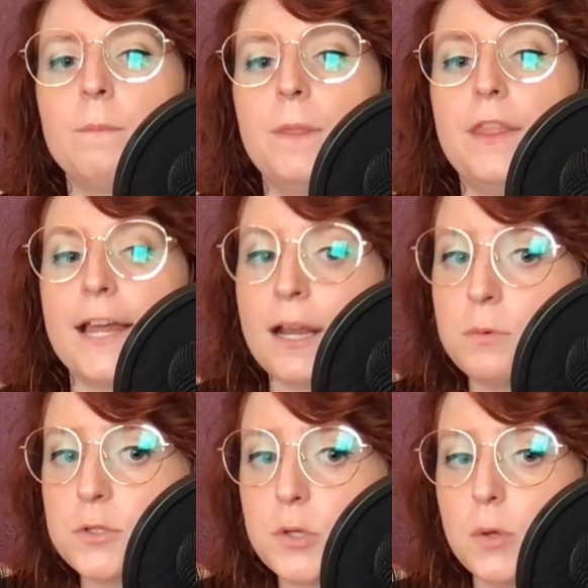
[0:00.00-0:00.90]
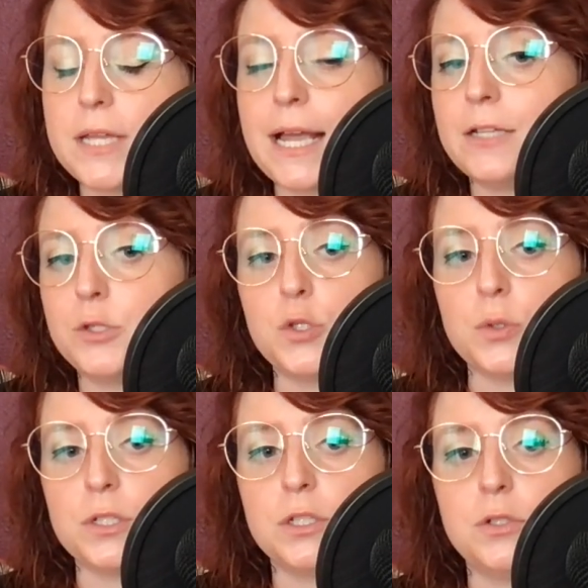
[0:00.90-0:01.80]
Then I was told I had to do
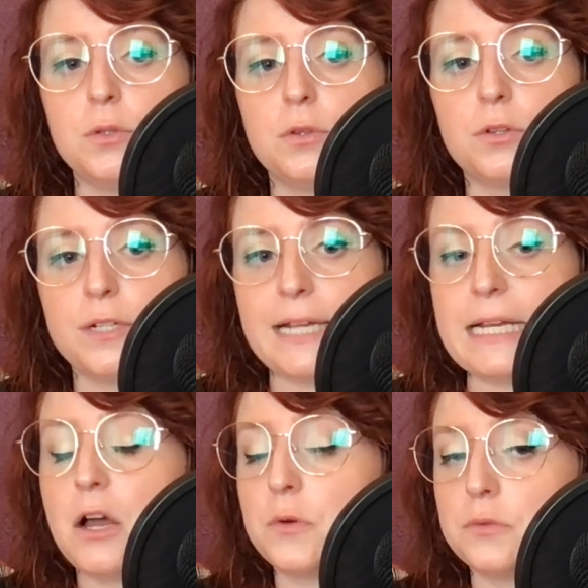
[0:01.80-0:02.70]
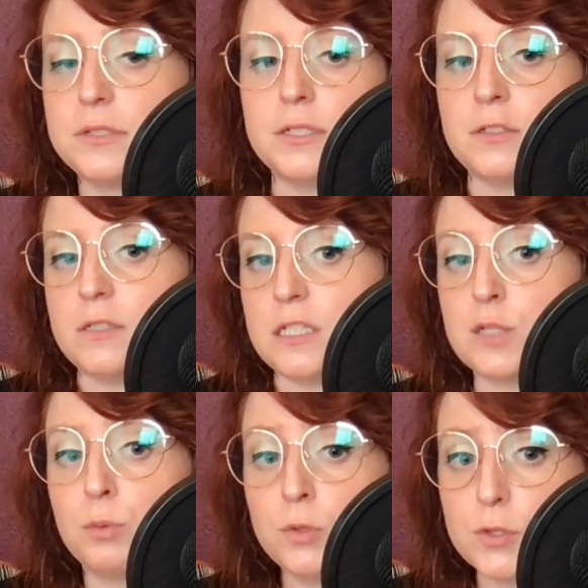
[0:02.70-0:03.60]
it in the new 3800cc
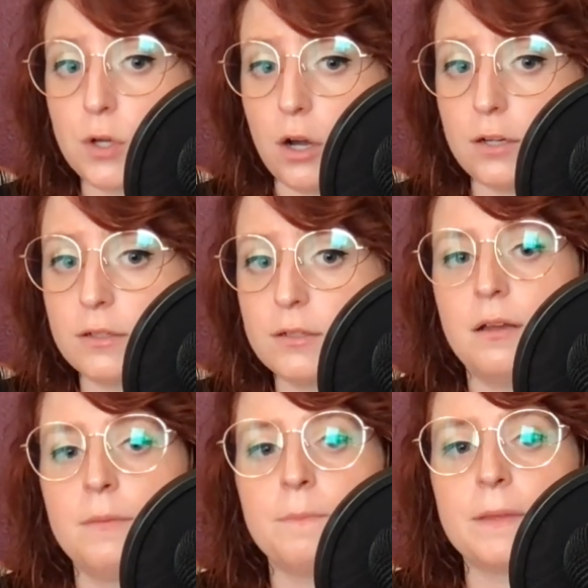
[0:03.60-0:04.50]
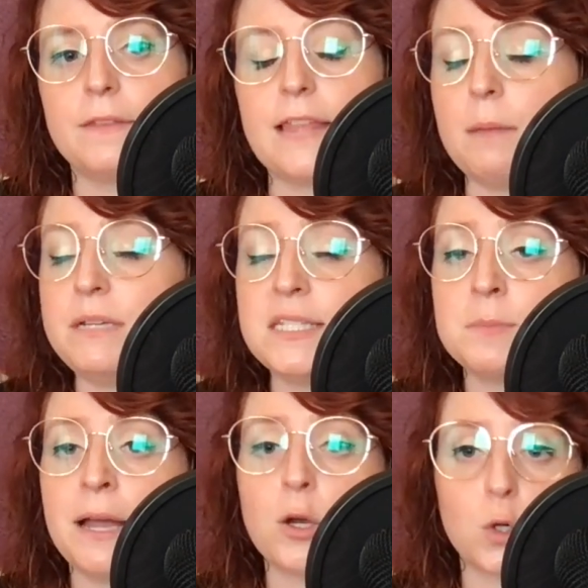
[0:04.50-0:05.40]
sports car. That means
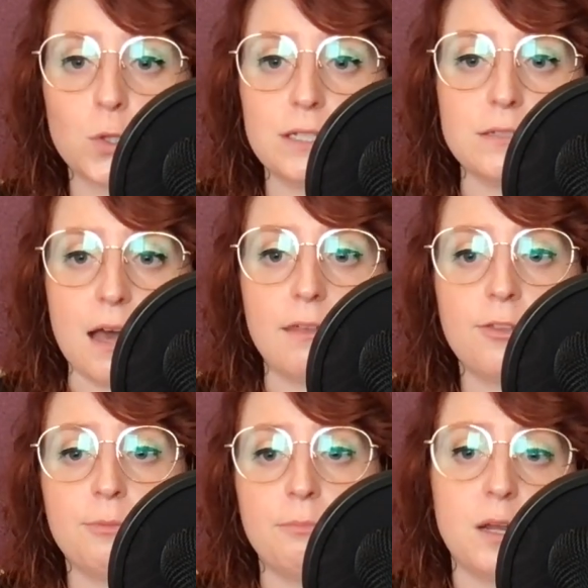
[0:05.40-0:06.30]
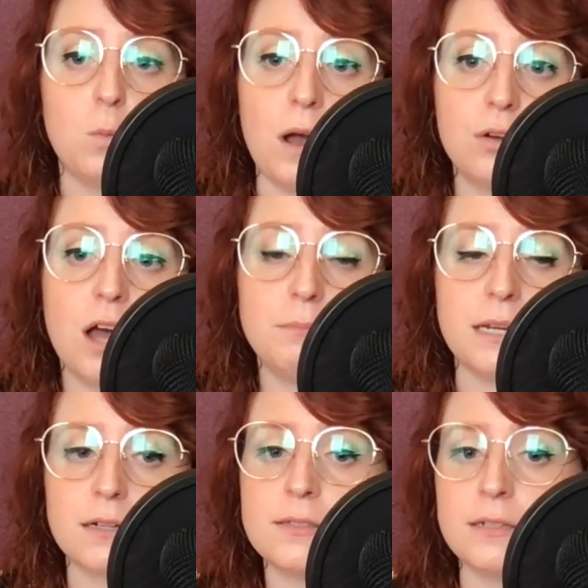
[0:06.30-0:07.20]
my early death may well come
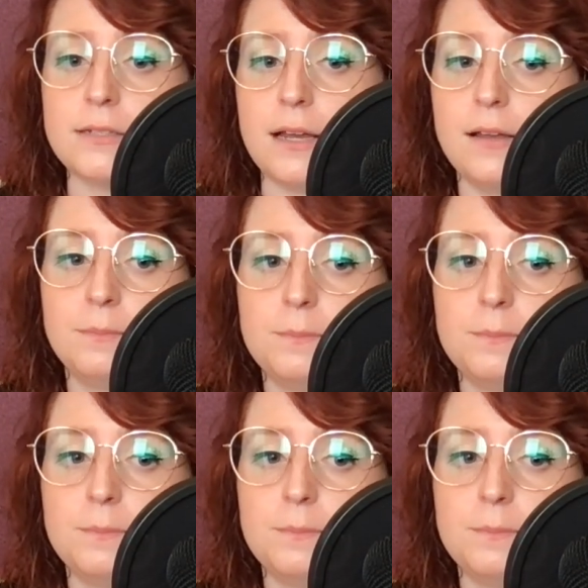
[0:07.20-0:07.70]
next Sunday."